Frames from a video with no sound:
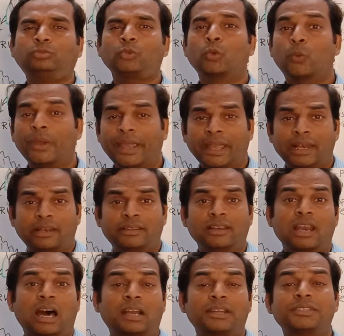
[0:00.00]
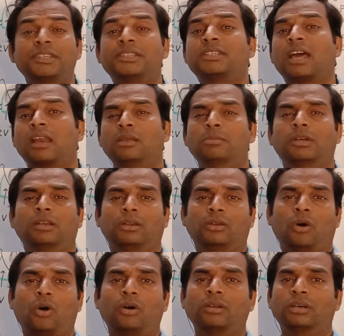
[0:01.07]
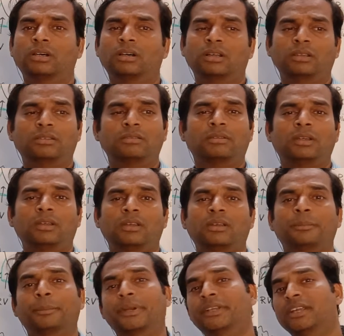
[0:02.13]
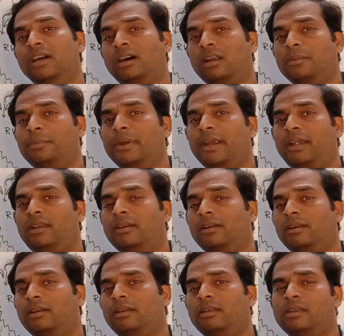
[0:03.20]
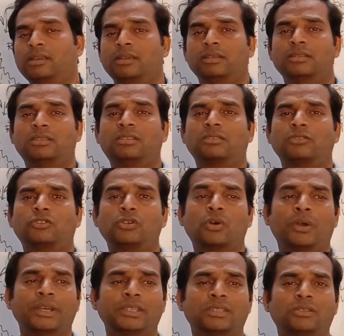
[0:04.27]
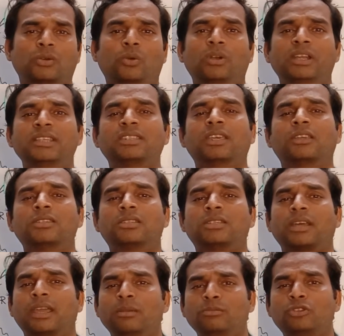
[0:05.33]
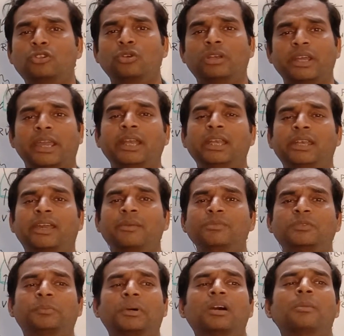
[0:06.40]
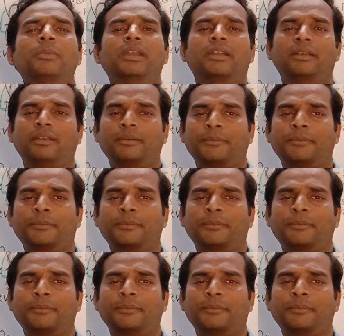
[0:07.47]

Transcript: Whale, the largest animal on earth, but the heartbeat is slowest, only 6 times to 10 times per minute.